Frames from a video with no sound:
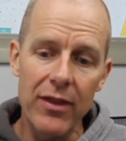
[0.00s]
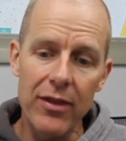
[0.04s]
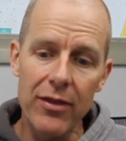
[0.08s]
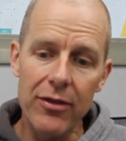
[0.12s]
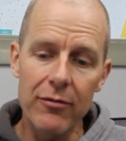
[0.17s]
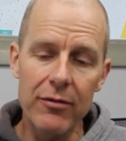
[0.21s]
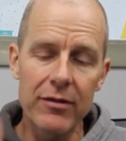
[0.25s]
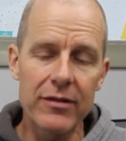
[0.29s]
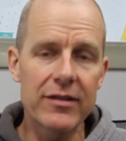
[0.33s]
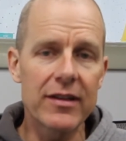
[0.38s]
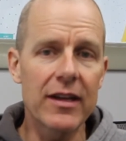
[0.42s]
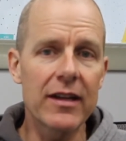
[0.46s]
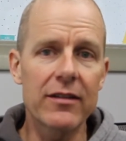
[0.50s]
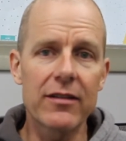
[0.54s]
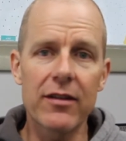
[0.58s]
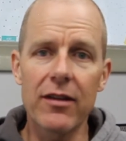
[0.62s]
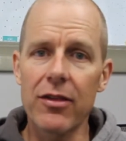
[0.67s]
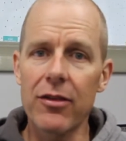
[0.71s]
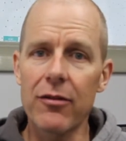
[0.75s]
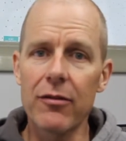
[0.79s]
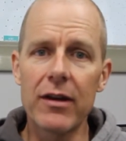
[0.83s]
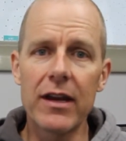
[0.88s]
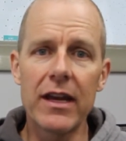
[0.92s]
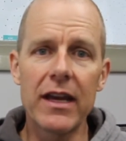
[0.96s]
3 sets
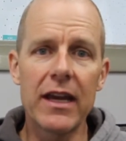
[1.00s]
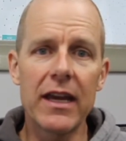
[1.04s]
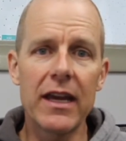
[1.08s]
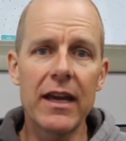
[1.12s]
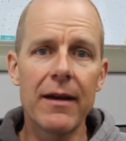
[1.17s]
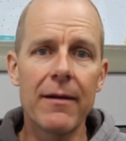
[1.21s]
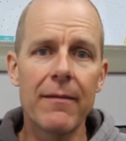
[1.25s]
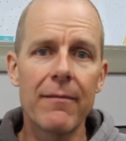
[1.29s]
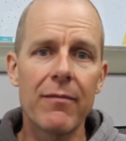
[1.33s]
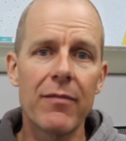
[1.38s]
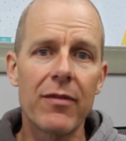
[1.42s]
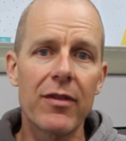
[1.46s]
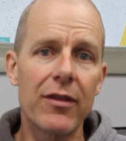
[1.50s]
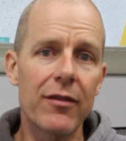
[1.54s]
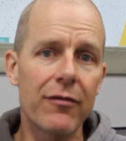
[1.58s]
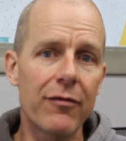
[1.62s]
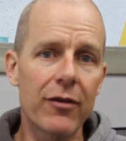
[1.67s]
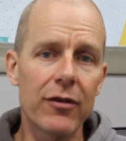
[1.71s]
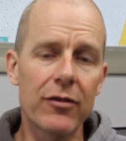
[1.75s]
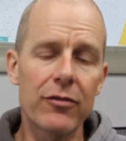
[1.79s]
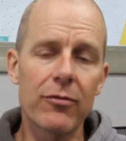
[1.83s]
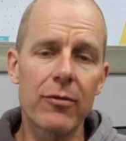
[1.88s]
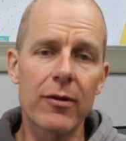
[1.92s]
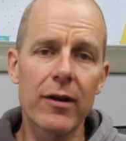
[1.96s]
of 3 the
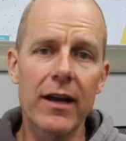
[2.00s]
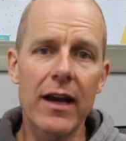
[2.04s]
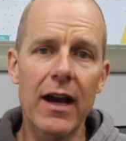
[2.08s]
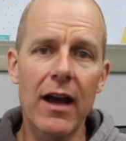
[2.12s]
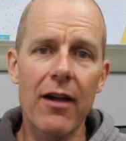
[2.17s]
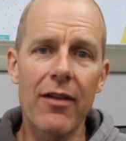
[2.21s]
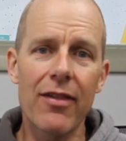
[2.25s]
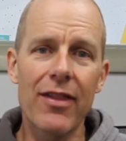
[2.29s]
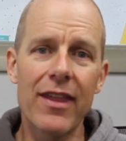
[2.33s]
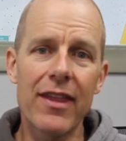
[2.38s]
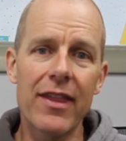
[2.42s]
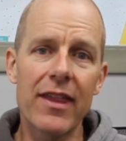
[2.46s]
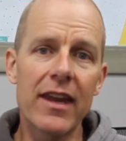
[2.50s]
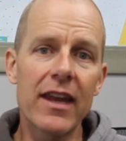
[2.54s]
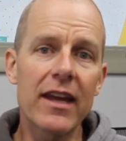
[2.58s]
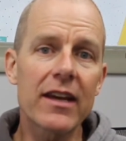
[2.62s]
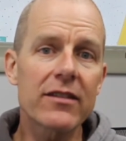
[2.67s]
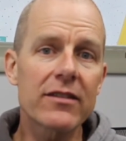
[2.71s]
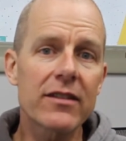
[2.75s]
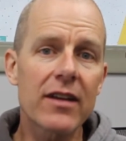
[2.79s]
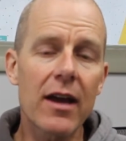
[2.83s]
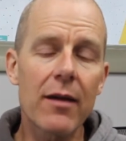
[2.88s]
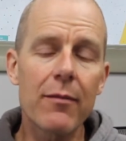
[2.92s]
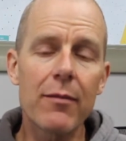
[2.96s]
first workout, then the
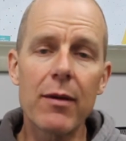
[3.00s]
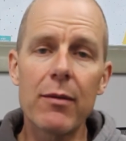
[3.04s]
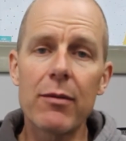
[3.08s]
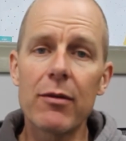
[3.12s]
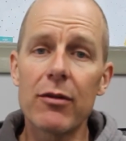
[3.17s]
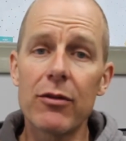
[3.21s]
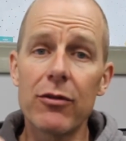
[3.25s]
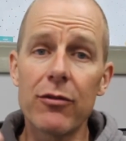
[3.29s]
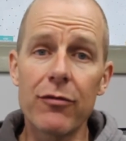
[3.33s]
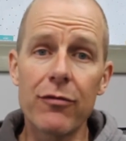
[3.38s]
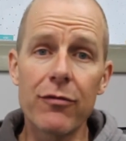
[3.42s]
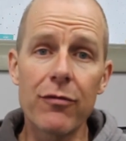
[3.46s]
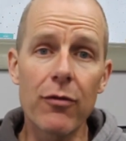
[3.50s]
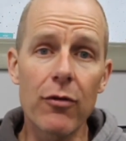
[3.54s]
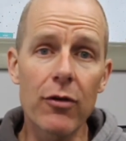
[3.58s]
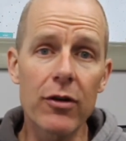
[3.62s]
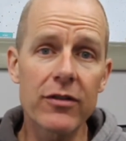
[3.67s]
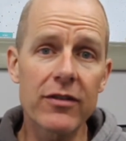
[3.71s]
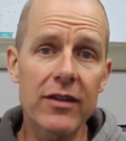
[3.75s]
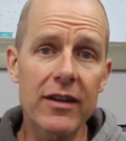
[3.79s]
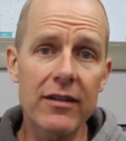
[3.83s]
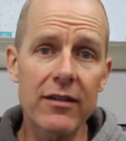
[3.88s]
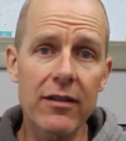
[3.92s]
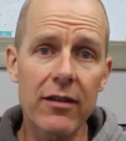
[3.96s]
next time maybe you'll do
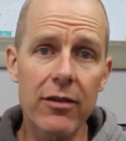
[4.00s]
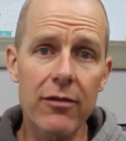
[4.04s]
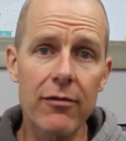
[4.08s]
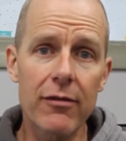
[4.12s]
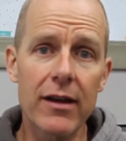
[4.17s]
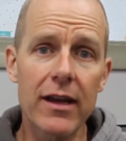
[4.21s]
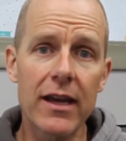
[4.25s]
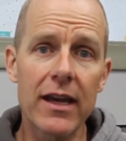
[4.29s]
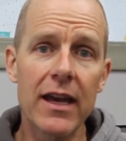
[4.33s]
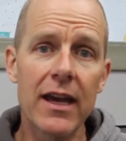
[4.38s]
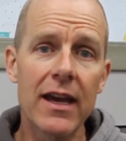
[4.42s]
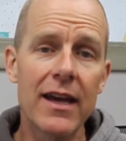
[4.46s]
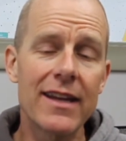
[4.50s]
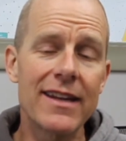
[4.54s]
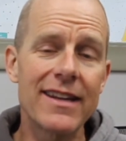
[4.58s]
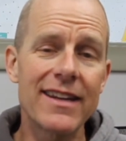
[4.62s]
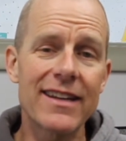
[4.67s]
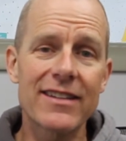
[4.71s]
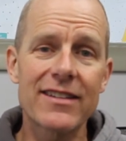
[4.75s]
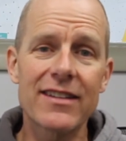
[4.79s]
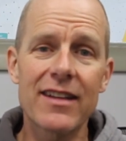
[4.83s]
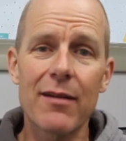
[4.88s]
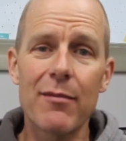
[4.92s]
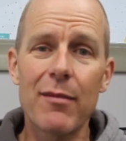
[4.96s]
4 sets of 3,
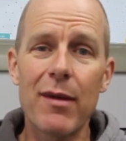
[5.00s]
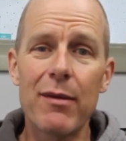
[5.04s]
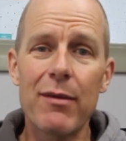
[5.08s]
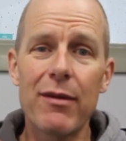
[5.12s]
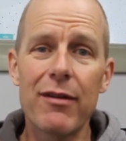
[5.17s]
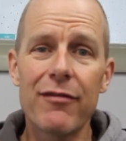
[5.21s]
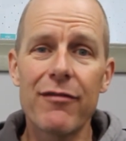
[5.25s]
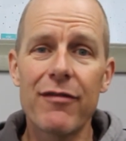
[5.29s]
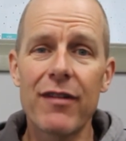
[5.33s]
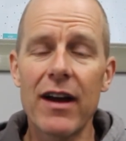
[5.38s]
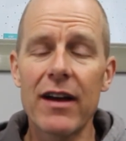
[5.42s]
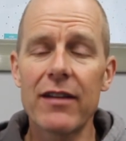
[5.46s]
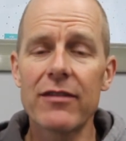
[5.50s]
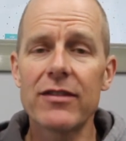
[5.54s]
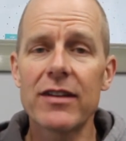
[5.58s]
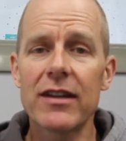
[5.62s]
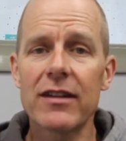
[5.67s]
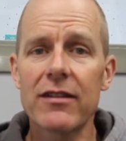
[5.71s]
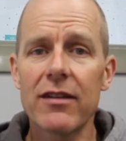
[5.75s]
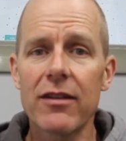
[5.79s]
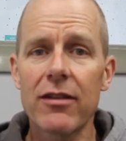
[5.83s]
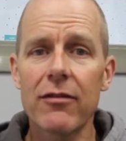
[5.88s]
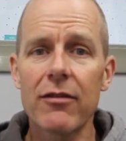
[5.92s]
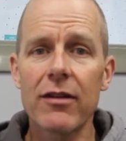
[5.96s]
next time maybe 5
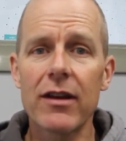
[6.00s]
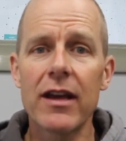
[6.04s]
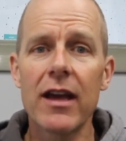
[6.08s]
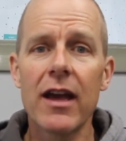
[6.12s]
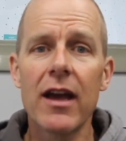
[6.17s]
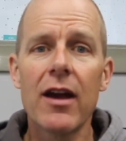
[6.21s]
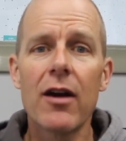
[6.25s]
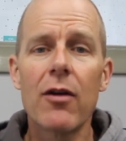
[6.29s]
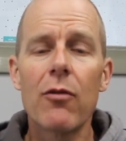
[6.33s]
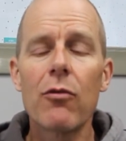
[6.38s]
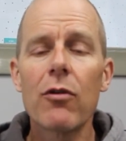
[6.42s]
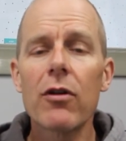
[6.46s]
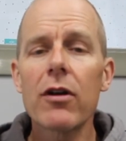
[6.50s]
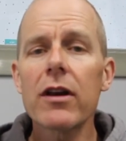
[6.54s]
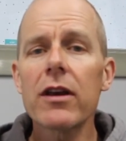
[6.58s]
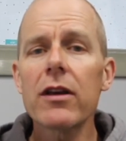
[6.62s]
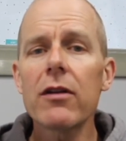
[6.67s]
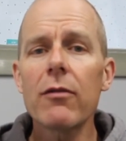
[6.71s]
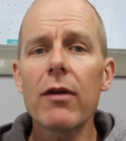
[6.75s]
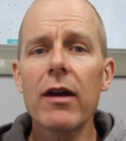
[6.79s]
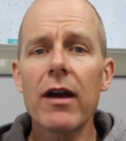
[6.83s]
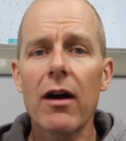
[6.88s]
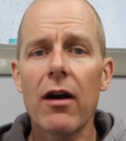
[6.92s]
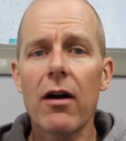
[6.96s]
sets of 3.
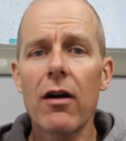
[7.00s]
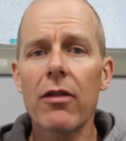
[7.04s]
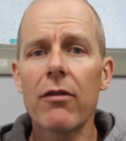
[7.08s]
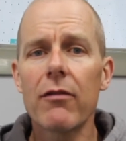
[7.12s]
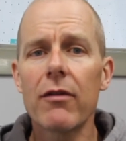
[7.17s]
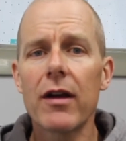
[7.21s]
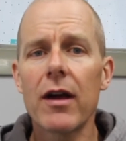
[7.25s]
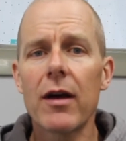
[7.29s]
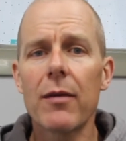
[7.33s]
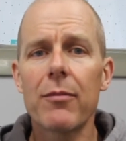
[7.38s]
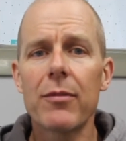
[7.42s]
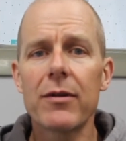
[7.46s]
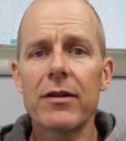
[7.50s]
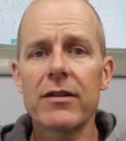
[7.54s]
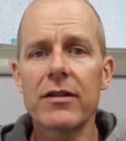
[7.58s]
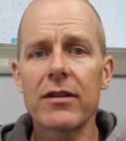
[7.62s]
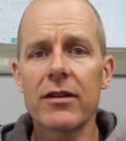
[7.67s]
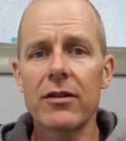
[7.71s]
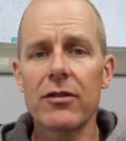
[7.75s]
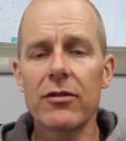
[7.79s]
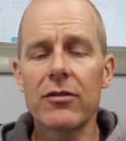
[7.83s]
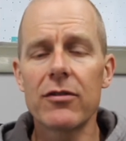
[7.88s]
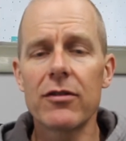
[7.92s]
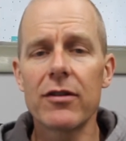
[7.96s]
Work your way all the way up
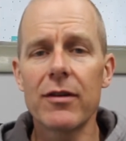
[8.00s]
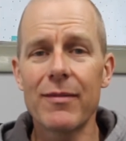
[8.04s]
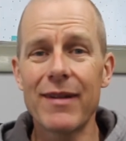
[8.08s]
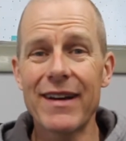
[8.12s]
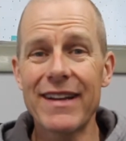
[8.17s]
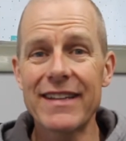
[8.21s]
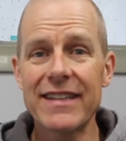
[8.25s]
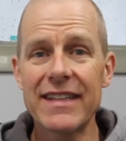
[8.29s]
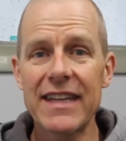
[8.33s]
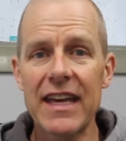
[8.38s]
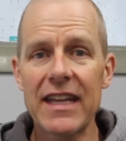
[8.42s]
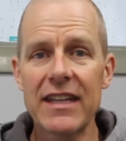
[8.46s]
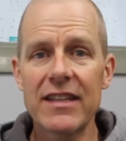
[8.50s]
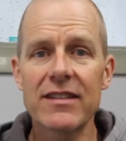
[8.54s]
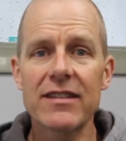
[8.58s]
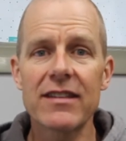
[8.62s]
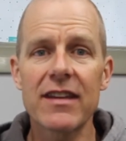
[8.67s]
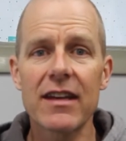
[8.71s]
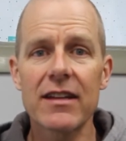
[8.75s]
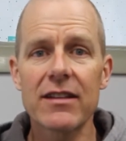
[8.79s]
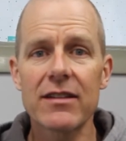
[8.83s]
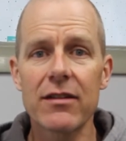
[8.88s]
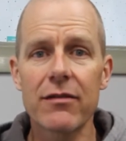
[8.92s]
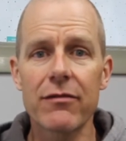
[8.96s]
until you're doing about 10
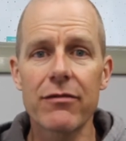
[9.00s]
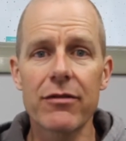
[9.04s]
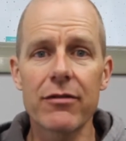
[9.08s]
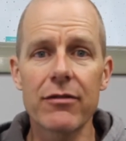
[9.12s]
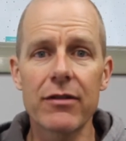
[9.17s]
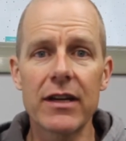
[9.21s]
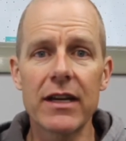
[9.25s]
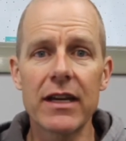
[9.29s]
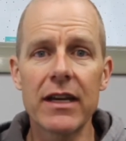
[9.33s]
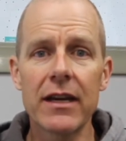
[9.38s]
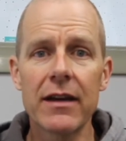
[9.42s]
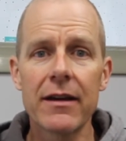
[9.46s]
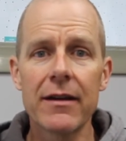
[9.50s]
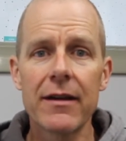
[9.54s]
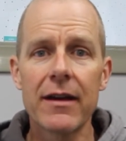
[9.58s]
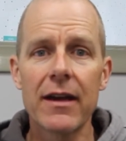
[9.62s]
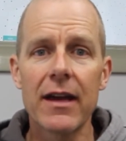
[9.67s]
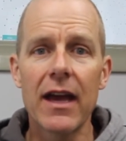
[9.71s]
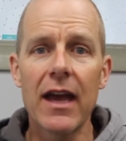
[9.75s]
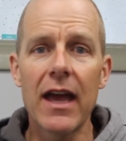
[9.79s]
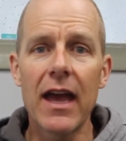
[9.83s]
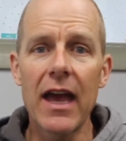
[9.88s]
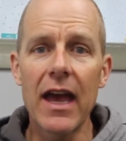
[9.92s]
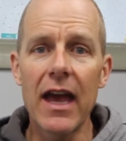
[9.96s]
sets of 3,
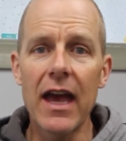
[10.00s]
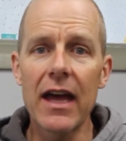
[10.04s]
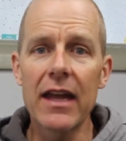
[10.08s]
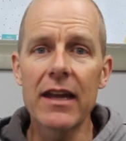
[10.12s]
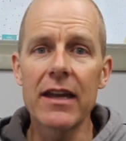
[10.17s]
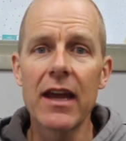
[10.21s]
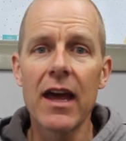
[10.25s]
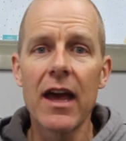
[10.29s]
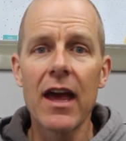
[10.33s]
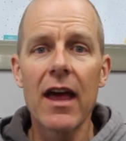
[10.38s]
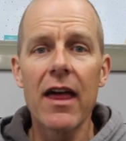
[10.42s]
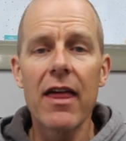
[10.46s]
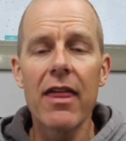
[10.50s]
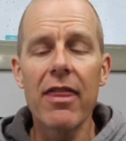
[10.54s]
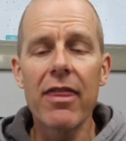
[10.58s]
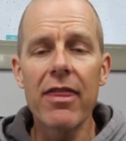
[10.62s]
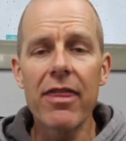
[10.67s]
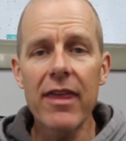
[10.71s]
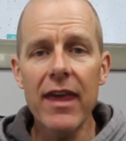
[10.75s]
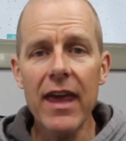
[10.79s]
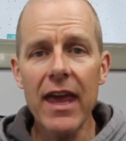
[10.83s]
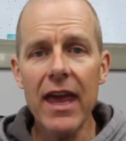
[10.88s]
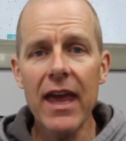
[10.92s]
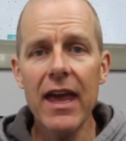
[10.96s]
and
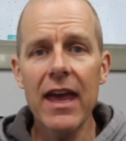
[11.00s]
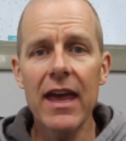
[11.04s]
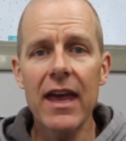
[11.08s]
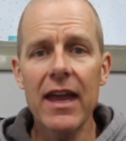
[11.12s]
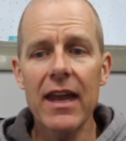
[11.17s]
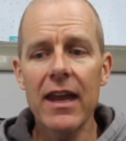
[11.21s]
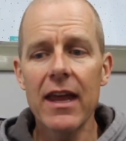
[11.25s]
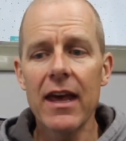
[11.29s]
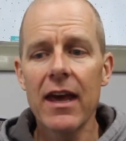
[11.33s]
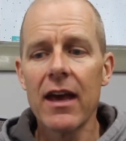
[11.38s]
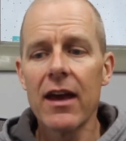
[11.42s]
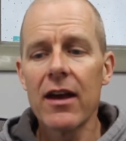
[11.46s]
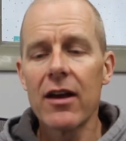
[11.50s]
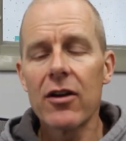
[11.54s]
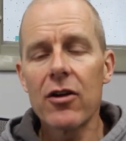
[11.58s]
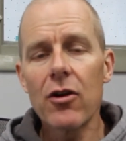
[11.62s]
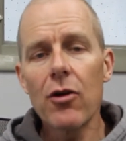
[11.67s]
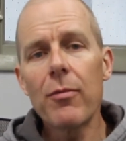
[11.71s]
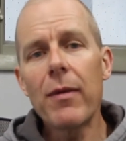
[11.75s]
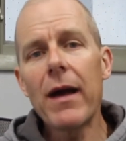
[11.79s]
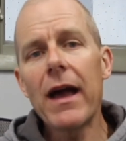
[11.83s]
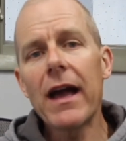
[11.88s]
then go